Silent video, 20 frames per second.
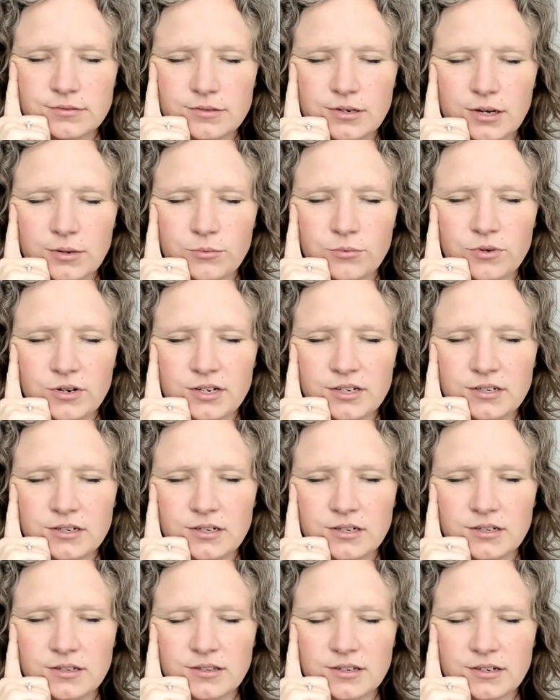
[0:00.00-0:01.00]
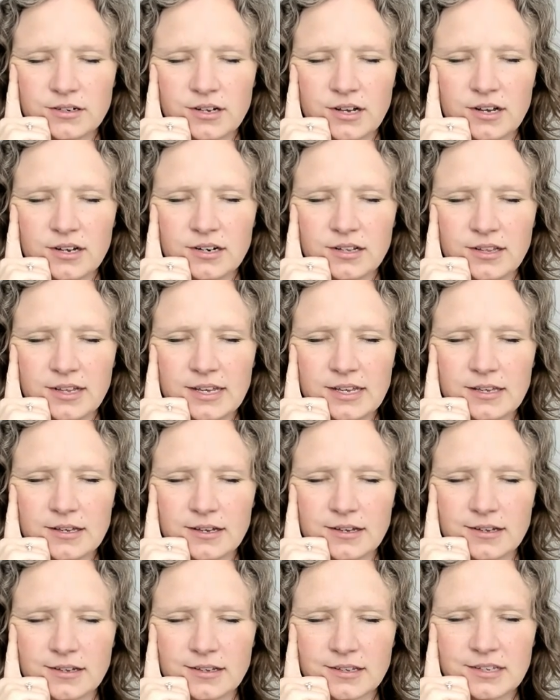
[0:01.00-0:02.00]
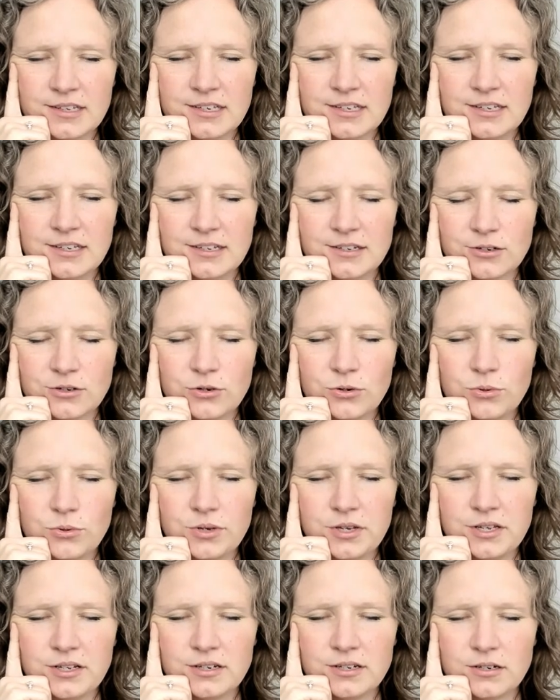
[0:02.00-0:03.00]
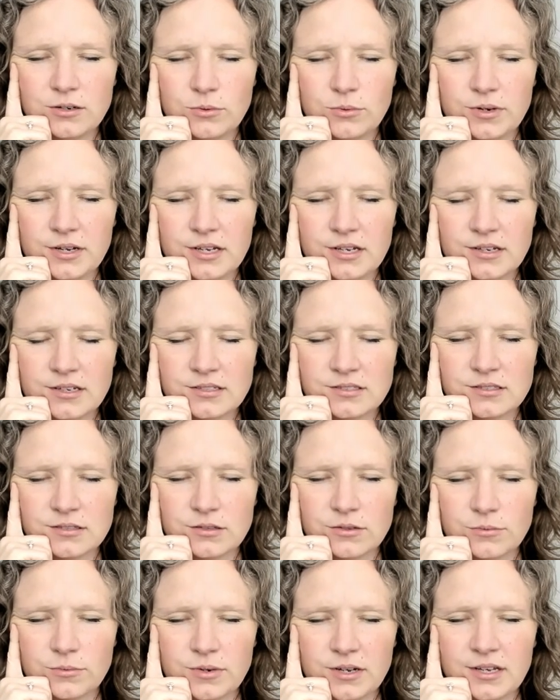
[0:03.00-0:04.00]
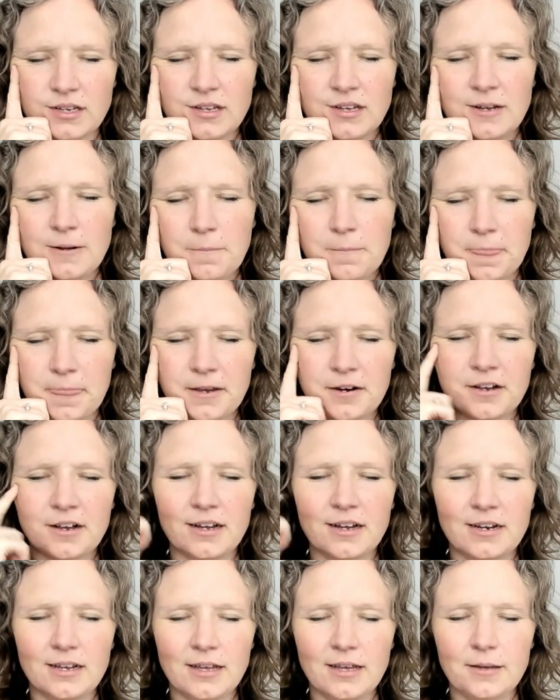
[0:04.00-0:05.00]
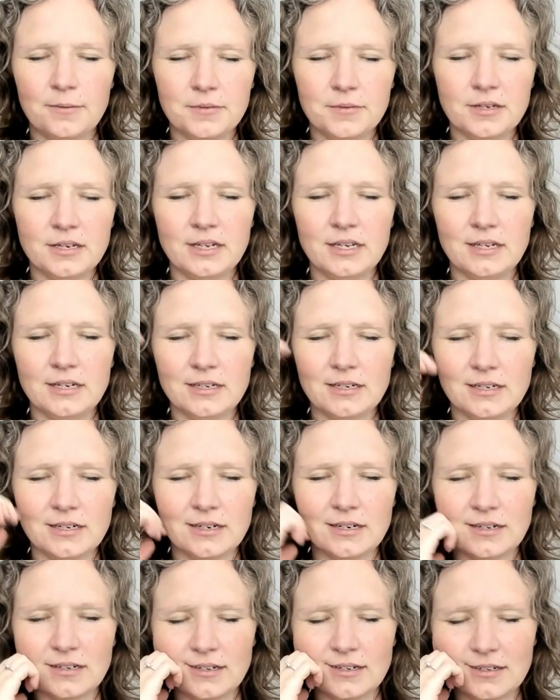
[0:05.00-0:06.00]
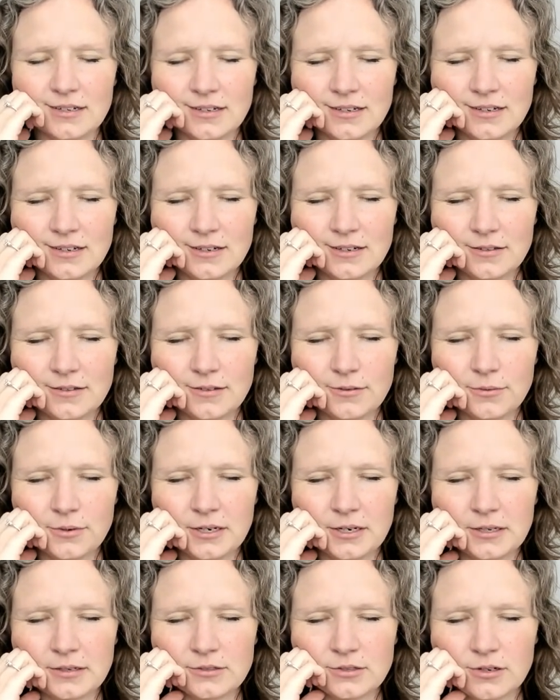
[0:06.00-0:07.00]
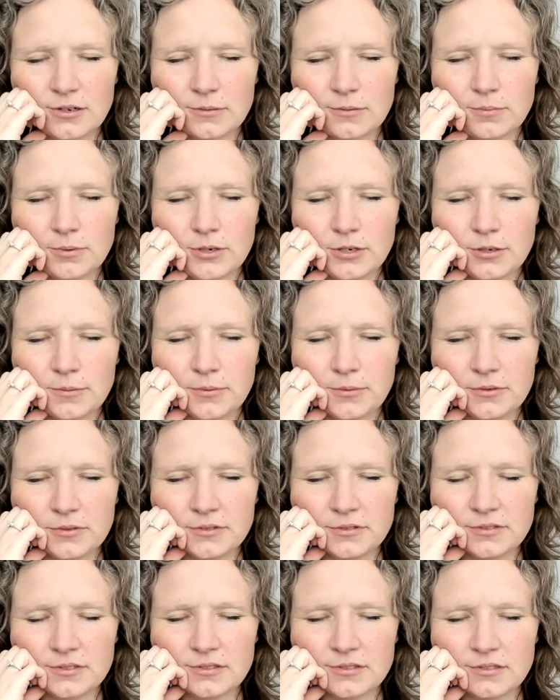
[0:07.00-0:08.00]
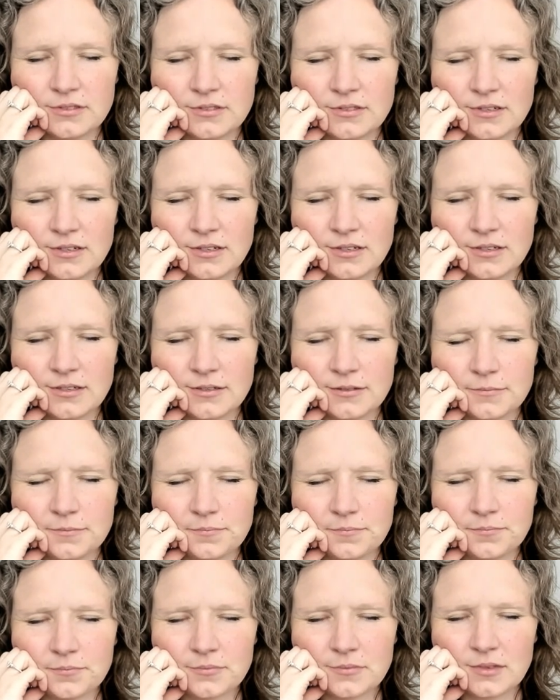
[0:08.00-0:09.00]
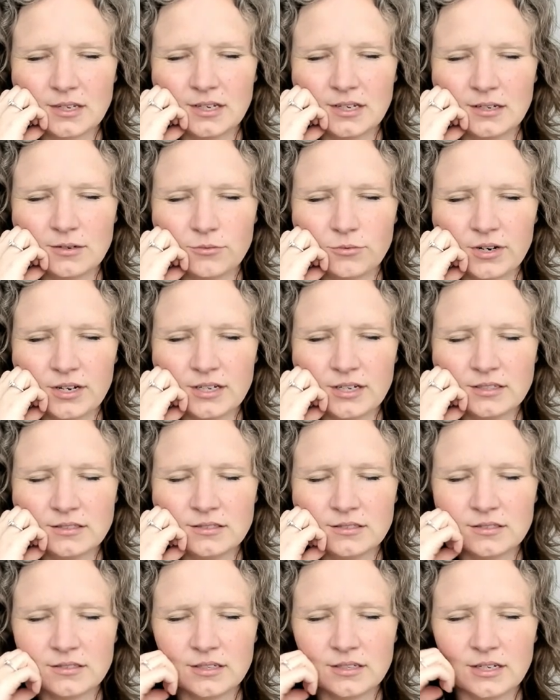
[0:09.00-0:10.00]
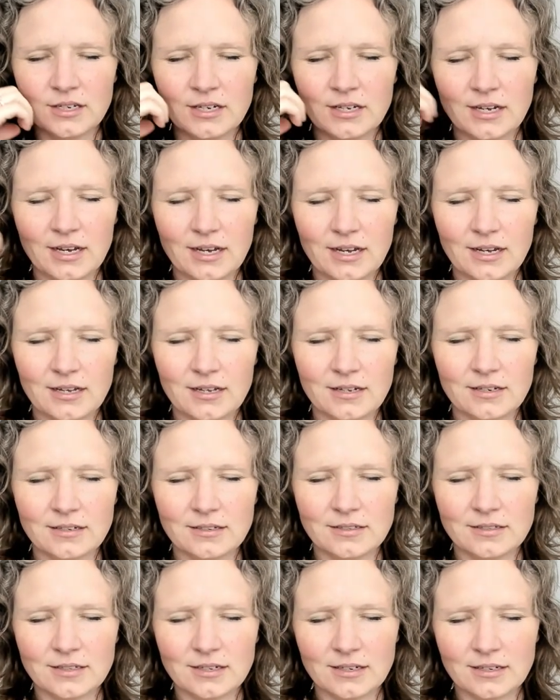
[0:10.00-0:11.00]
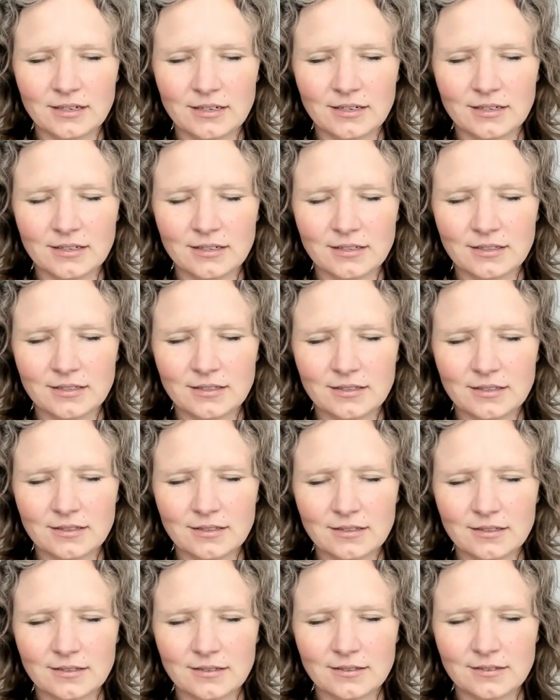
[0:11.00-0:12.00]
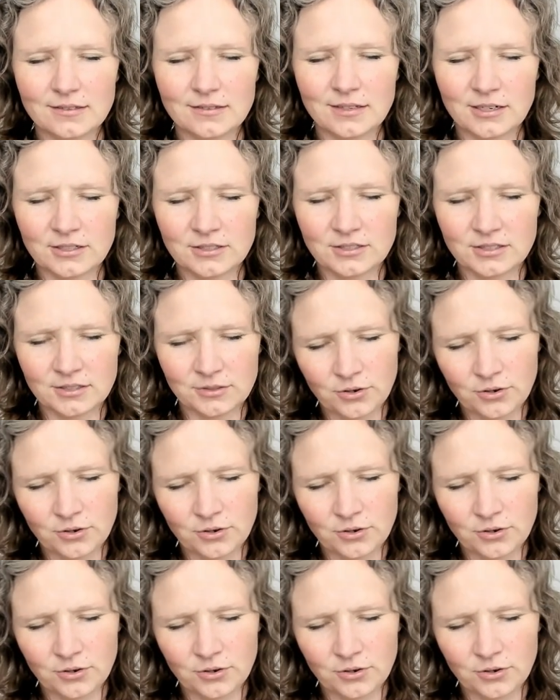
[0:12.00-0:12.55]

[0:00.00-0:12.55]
And one, uh, they're kind of like a king and queen in a way because of the way they're kind of emanating, uh, wearing dark purples and um, and reds. And uh, there's a